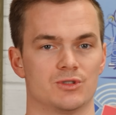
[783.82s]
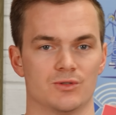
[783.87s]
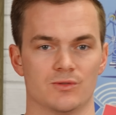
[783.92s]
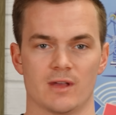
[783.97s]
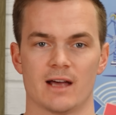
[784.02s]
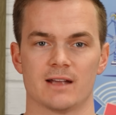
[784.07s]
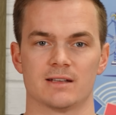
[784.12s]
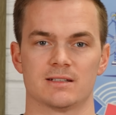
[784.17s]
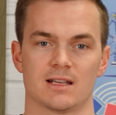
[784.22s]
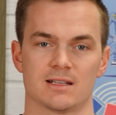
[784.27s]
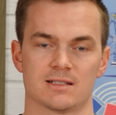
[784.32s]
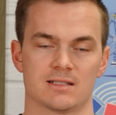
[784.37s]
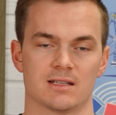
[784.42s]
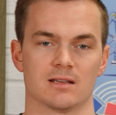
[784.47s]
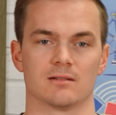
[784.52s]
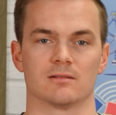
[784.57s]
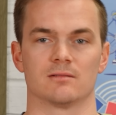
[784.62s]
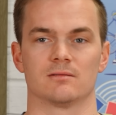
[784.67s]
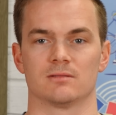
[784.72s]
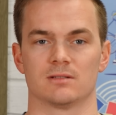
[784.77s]
do that testing,
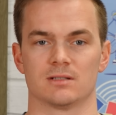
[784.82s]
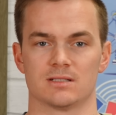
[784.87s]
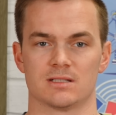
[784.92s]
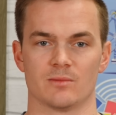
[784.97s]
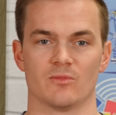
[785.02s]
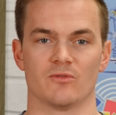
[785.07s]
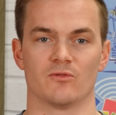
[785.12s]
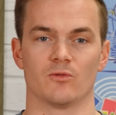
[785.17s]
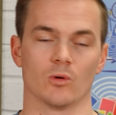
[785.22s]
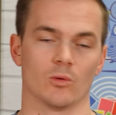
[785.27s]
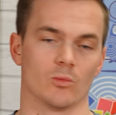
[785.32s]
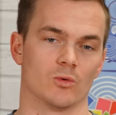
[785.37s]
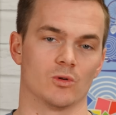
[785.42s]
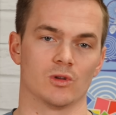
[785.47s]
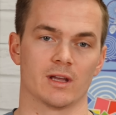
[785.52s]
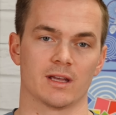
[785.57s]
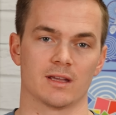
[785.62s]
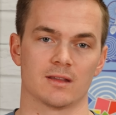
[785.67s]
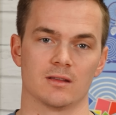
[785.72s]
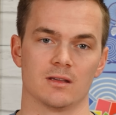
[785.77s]
like I said before, we'll
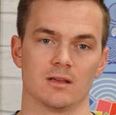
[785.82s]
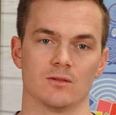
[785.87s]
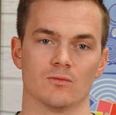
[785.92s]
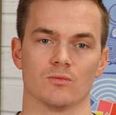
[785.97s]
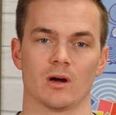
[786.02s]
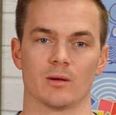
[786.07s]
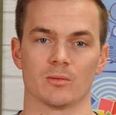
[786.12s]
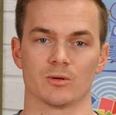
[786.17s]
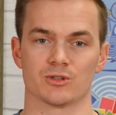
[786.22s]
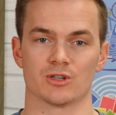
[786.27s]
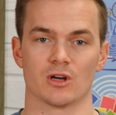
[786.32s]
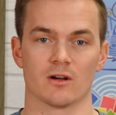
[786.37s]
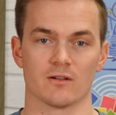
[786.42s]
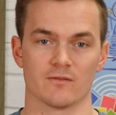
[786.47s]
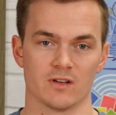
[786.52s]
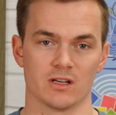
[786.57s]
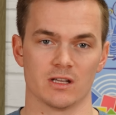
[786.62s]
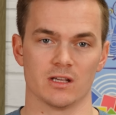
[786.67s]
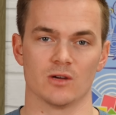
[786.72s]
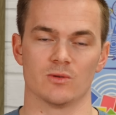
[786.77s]
link the Robert Chung
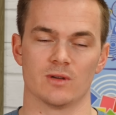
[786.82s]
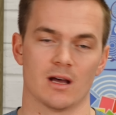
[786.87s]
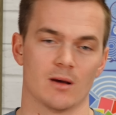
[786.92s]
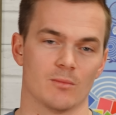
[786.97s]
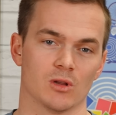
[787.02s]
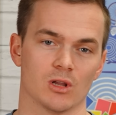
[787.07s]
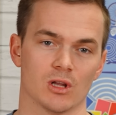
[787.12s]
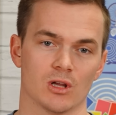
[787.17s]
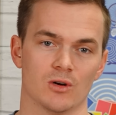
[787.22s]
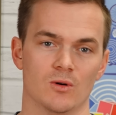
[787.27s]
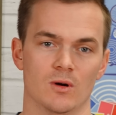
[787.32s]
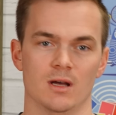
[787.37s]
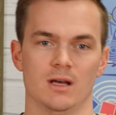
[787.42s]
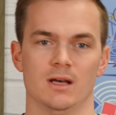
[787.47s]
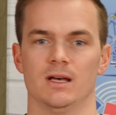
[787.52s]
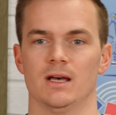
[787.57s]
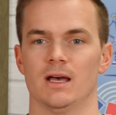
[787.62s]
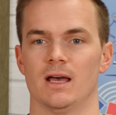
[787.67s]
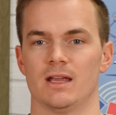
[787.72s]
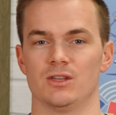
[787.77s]
video down below,
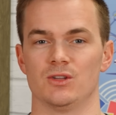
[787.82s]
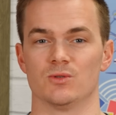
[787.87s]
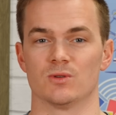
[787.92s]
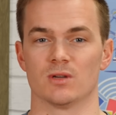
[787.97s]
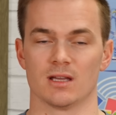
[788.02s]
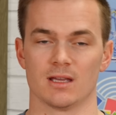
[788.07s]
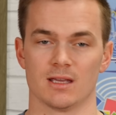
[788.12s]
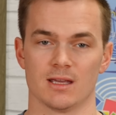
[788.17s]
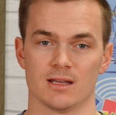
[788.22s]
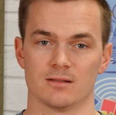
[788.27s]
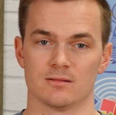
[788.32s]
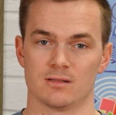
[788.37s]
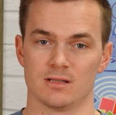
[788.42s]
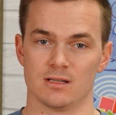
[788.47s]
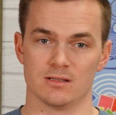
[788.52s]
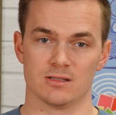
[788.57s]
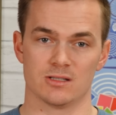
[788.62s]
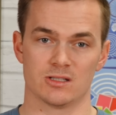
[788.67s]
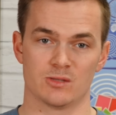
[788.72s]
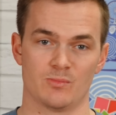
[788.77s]
and you can get
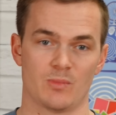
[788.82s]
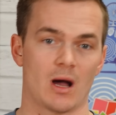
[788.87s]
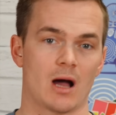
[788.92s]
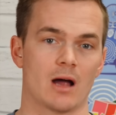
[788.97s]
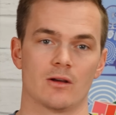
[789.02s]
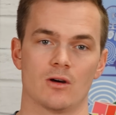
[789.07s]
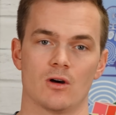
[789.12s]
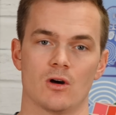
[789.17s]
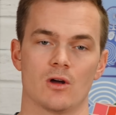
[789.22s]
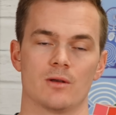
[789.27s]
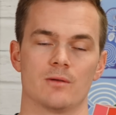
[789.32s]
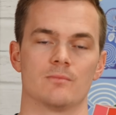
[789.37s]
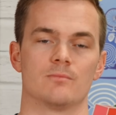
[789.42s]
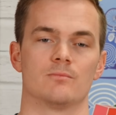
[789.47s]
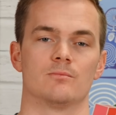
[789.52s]
the spot-on